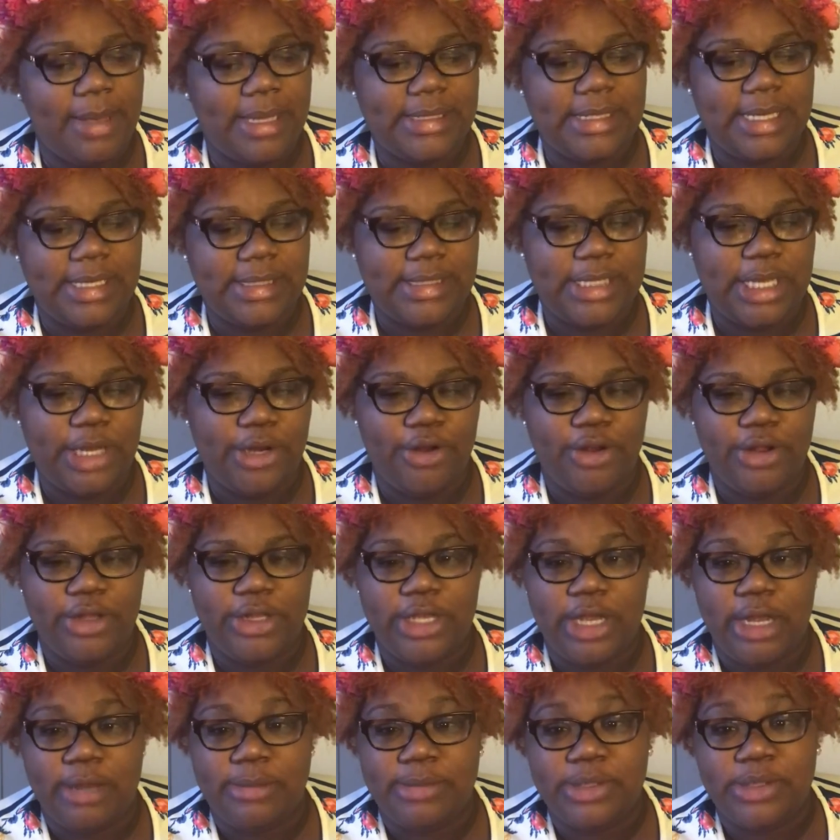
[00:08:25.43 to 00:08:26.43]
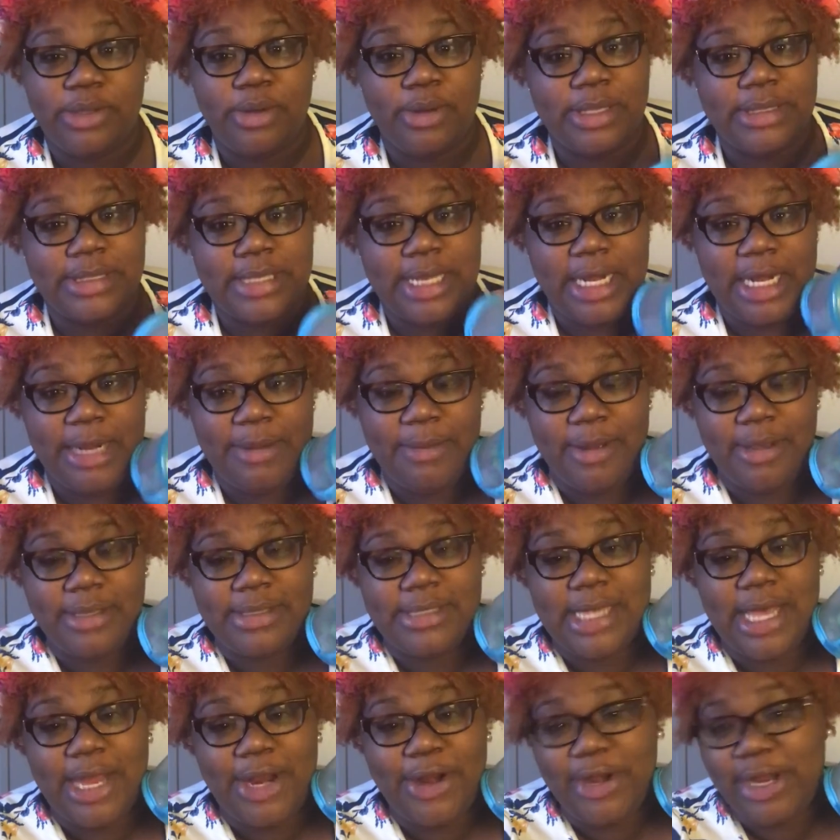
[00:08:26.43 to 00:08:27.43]
As I said earlier, I'm so excited about
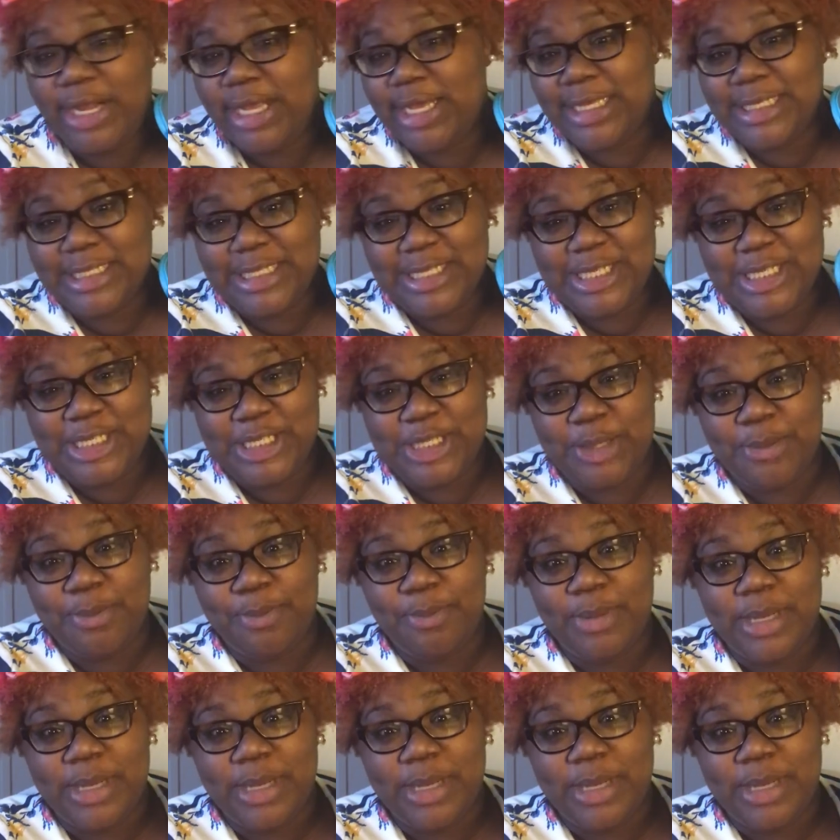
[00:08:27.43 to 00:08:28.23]
Saturday because